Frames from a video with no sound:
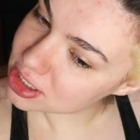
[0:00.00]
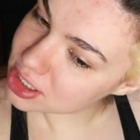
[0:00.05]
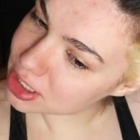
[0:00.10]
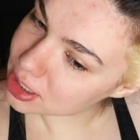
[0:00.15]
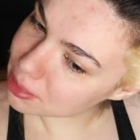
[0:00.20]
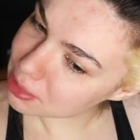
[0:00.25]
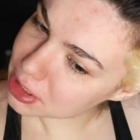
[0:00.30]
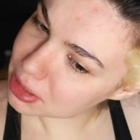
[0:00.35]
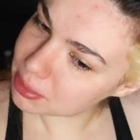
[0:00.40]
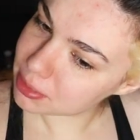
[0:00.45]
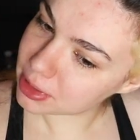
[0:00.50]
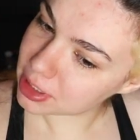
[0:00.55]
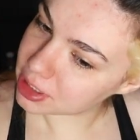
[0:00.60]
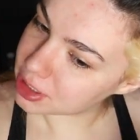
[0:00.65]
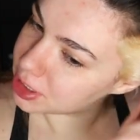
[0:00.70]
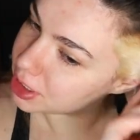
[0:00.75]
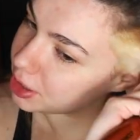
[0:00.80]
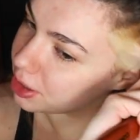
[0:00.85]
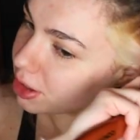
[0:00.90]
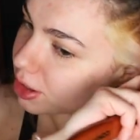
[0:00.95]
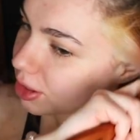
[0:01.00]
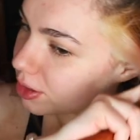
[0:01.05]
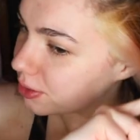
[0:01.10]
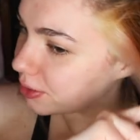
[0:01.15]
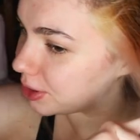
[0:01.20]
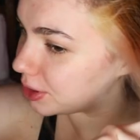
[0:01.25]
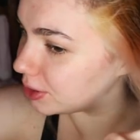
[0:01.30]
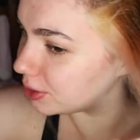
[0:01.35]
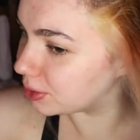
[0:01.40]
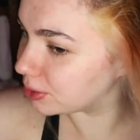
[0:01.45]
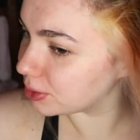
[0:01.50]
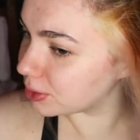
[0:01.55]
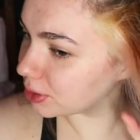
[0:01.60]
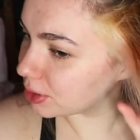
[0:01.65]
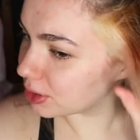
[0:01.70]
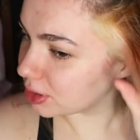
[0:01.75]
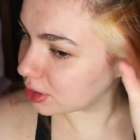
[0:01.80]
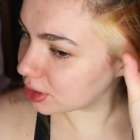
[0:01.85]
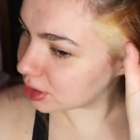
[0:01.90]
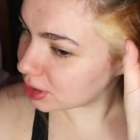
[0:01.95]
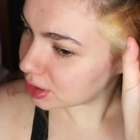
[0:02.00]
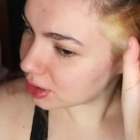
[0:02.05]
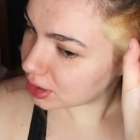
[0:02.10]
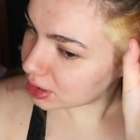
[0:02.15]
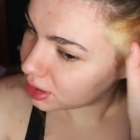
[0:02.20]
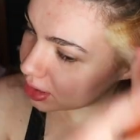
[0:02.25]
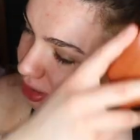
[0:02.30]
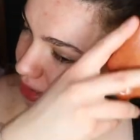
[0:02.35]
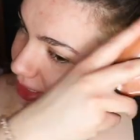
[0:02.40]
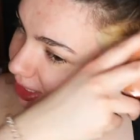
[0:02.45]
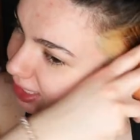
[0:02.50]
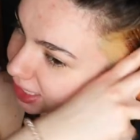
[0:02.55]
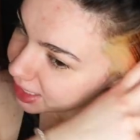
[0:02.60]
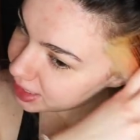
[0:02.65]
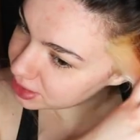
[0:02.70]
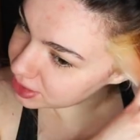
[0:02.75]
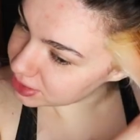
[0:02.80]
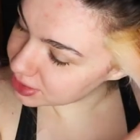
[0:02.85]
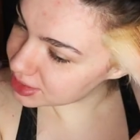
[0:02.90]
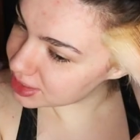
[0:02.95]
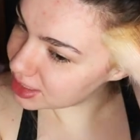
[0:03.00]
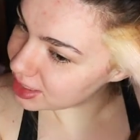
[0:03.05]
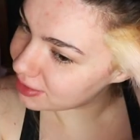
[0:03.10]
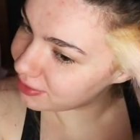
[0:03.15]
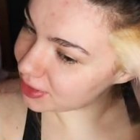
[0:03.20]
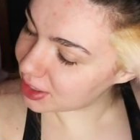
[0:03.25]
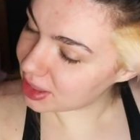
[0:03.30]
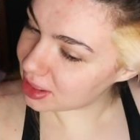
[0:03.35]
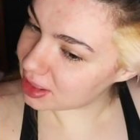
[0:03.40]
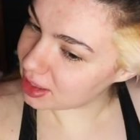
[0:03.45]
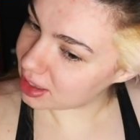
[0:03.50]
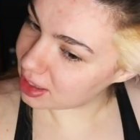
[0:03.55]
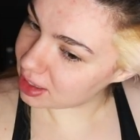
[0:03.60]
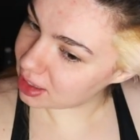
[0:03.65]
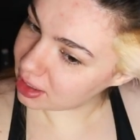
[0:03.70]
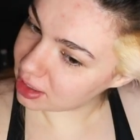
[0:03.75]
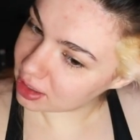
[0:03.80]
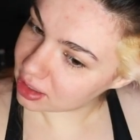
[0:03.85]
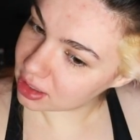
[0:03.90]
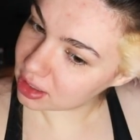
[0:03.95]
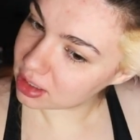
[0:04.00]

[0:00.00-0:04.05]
so I'm just brushing through tangles and everything